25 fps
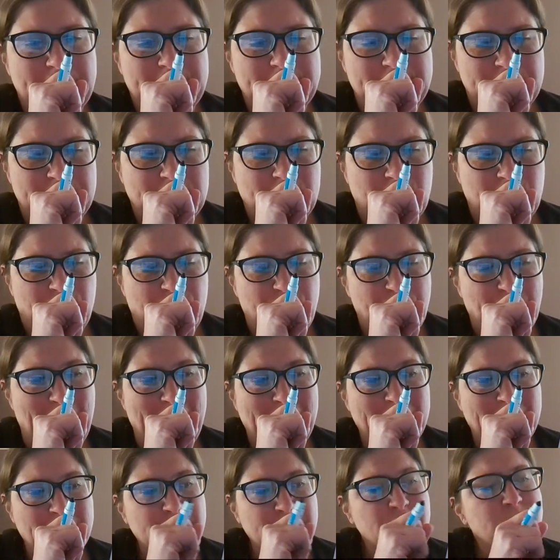So for
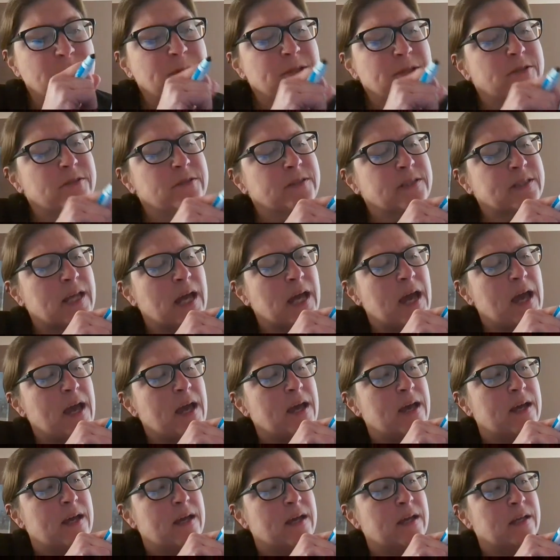polynomials
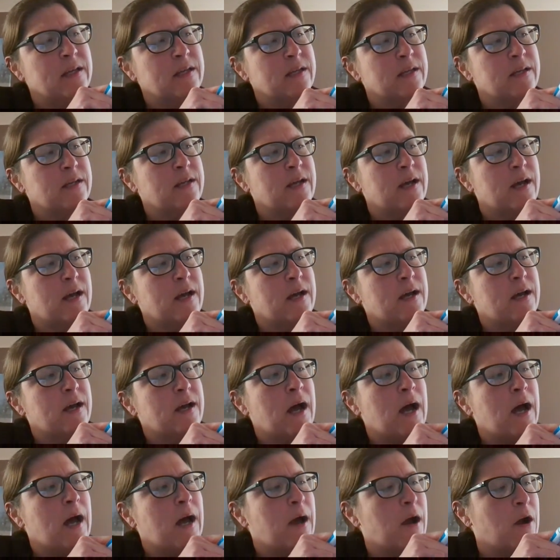and
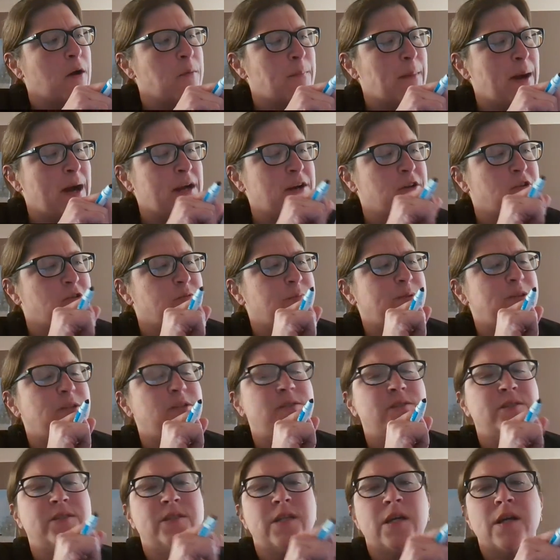our
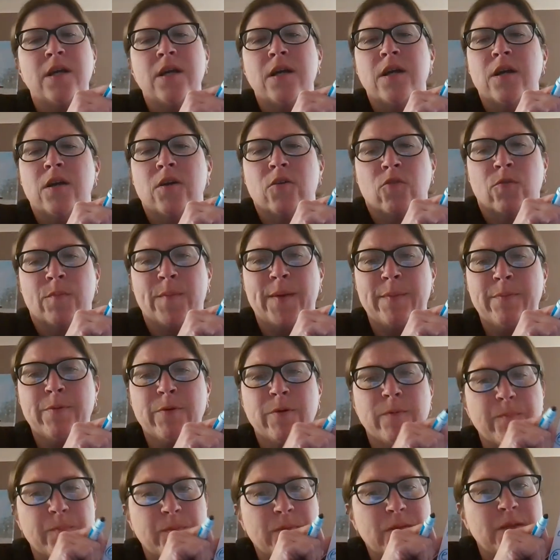monomials,
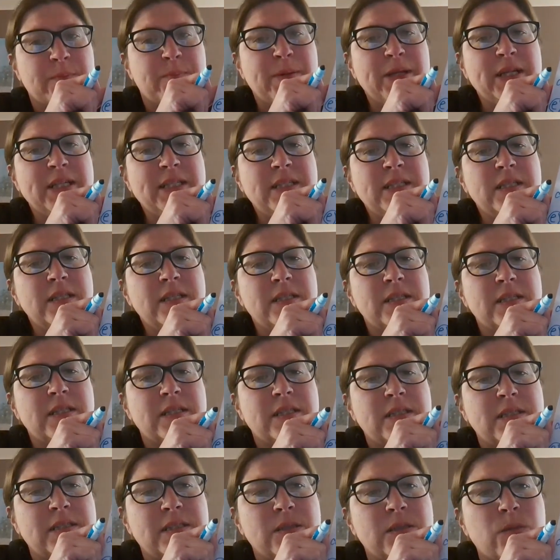remember the big deal
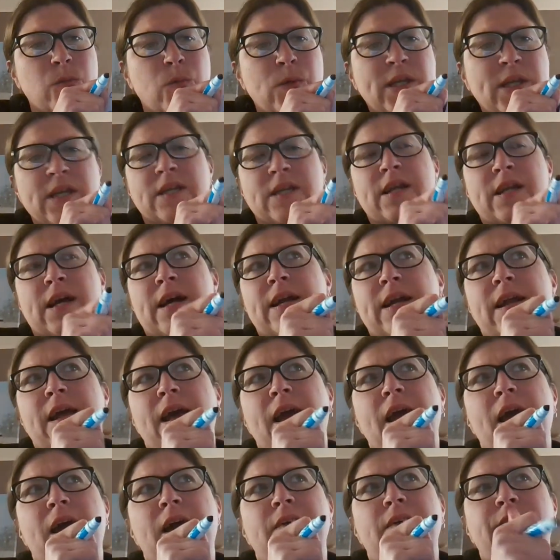is we cannot
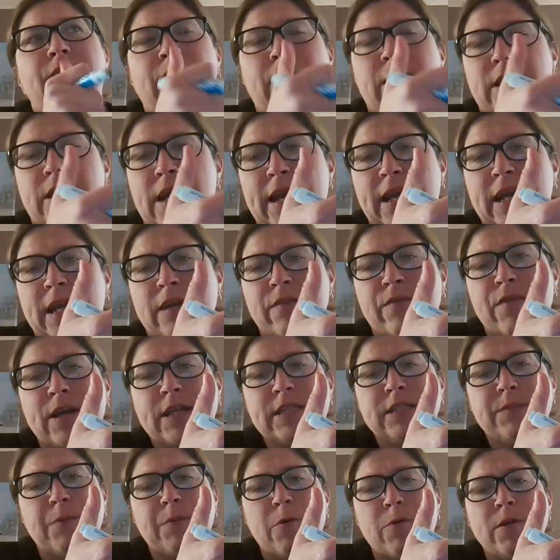have a negative
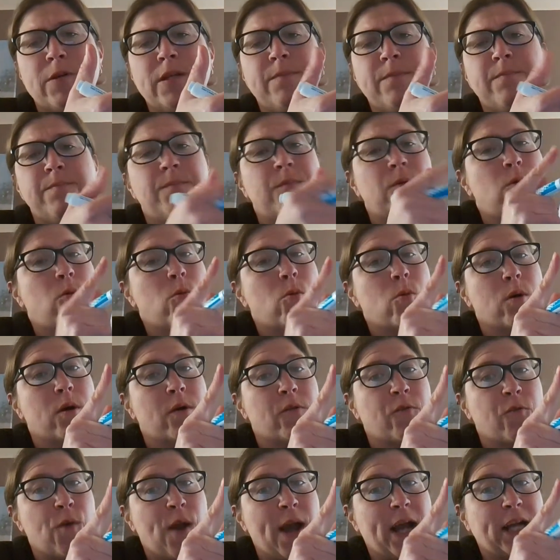exponent or
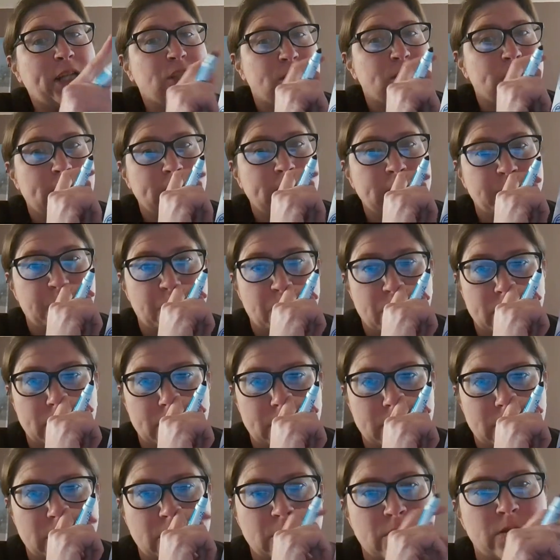a fraction exponent.
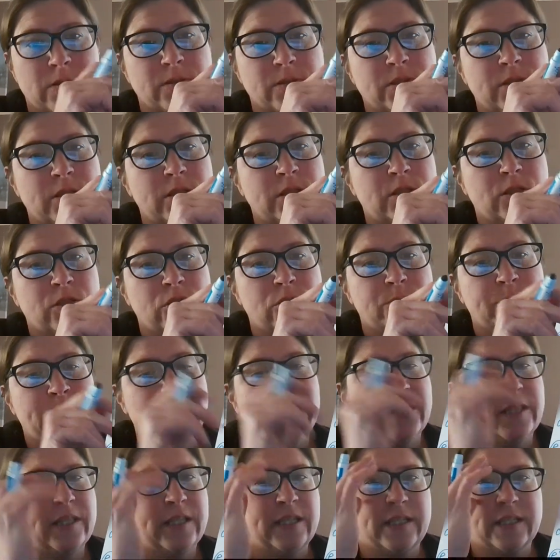So those are the two
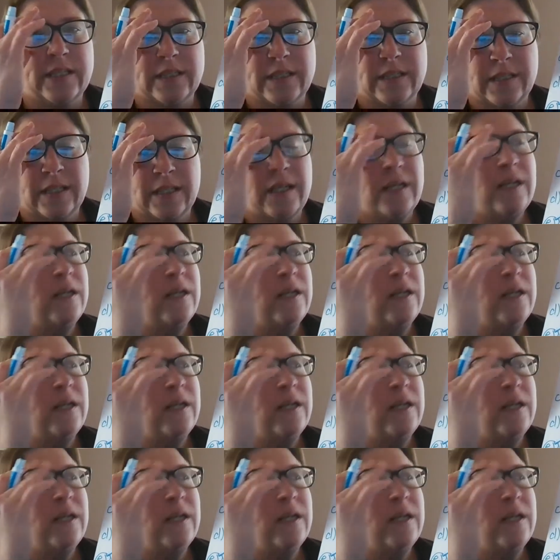big things.